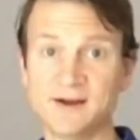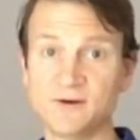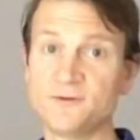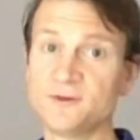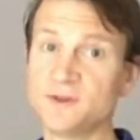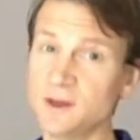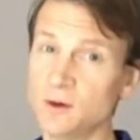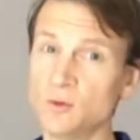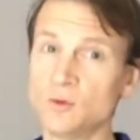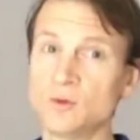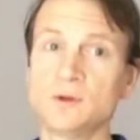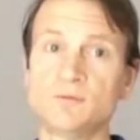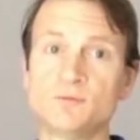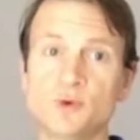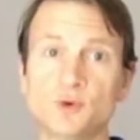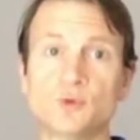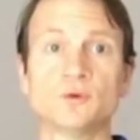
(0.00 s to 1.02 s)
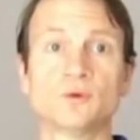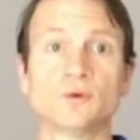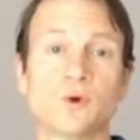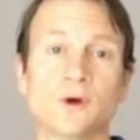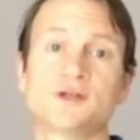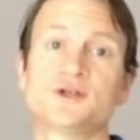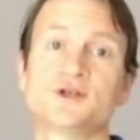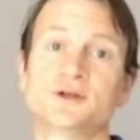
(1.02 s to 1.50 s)
for the all-important
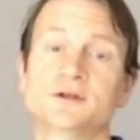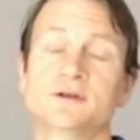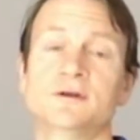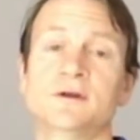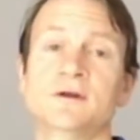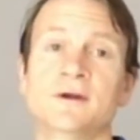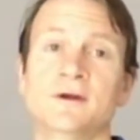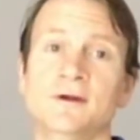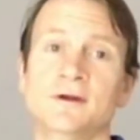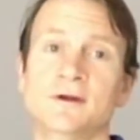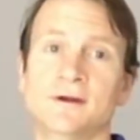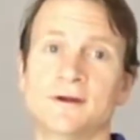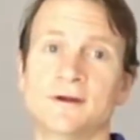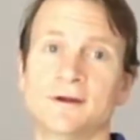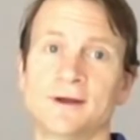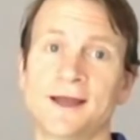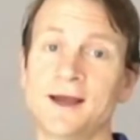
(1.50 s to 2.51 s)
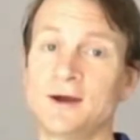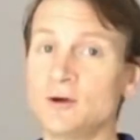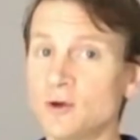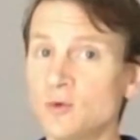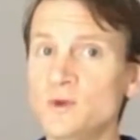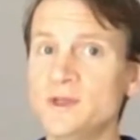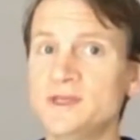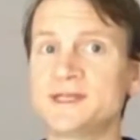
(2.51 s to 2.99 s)
question, how
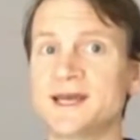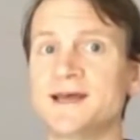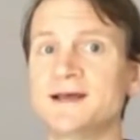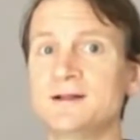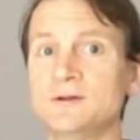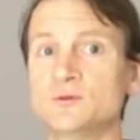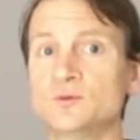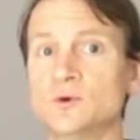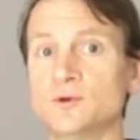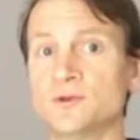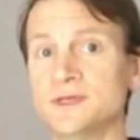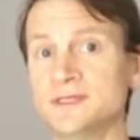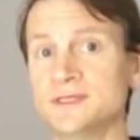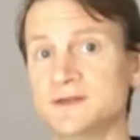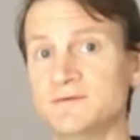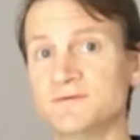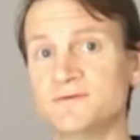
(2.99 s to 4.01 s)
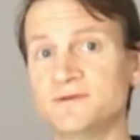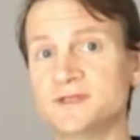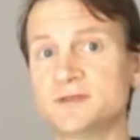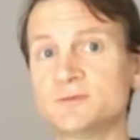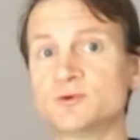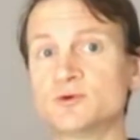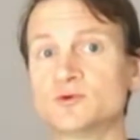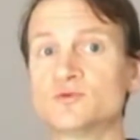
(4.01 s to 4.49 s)
can we tell what these
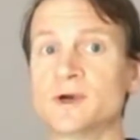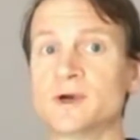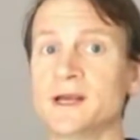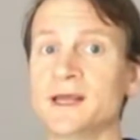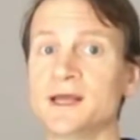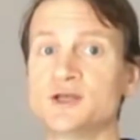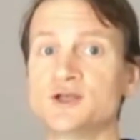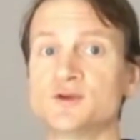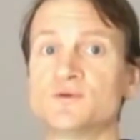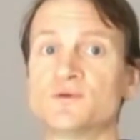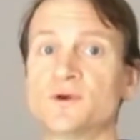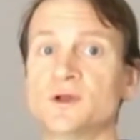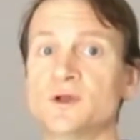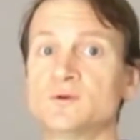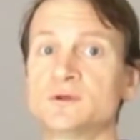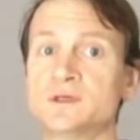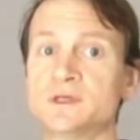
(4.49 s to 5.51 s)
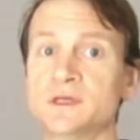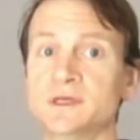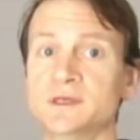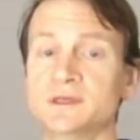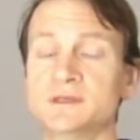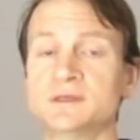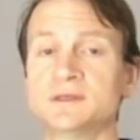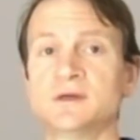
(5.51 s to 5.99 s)
invisible radiation
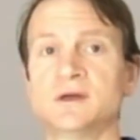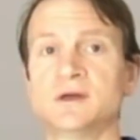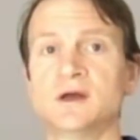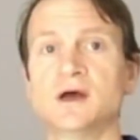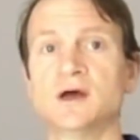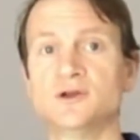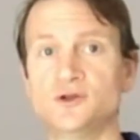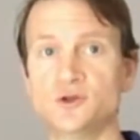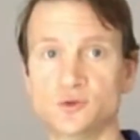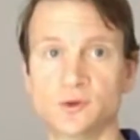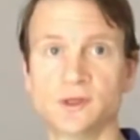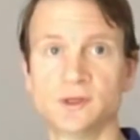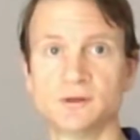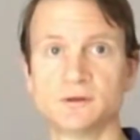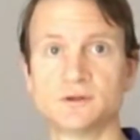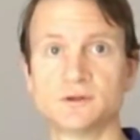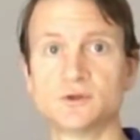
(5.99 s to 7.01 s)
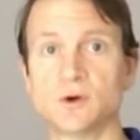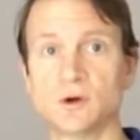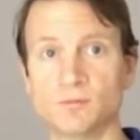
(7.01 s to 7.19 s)
frequencies are doing to our